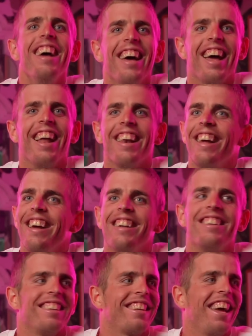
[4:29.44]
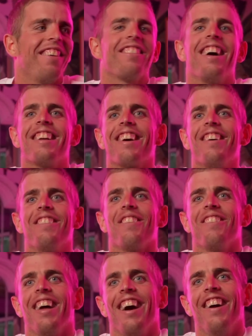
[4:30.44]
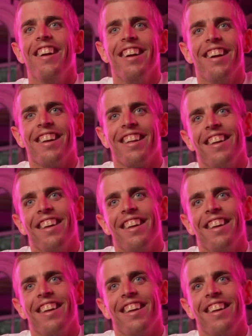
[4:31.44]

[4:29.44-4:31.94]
and just kept on going from there.